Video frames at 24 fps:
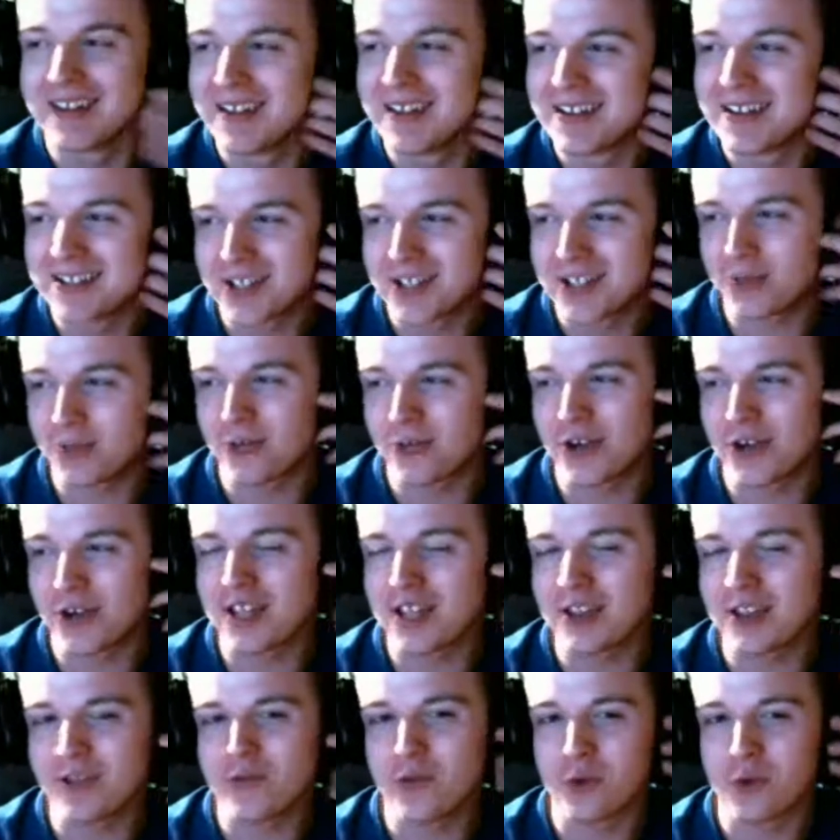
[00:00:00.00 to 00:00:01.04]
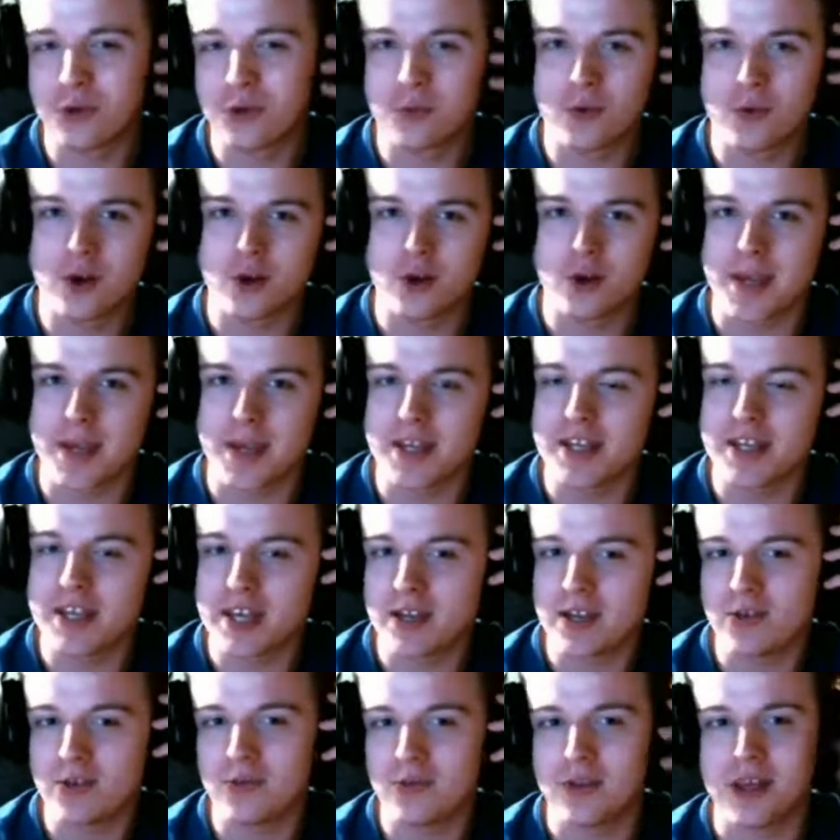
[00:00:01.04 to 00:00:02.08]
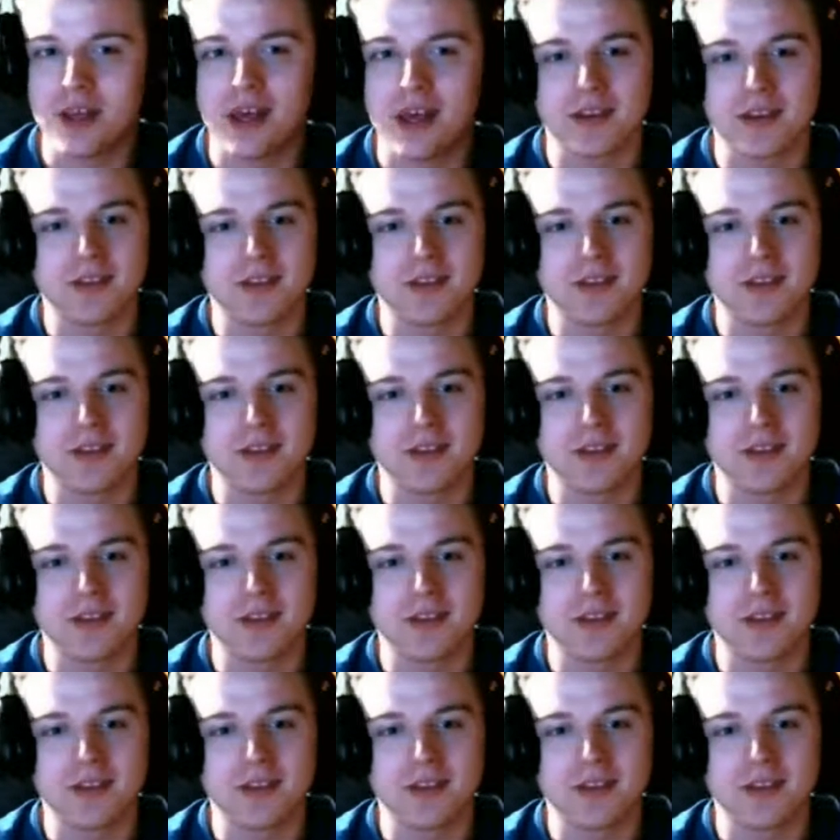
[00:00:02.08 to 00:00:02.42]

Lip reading: You're breaking the fourth wall, man. You can't do that.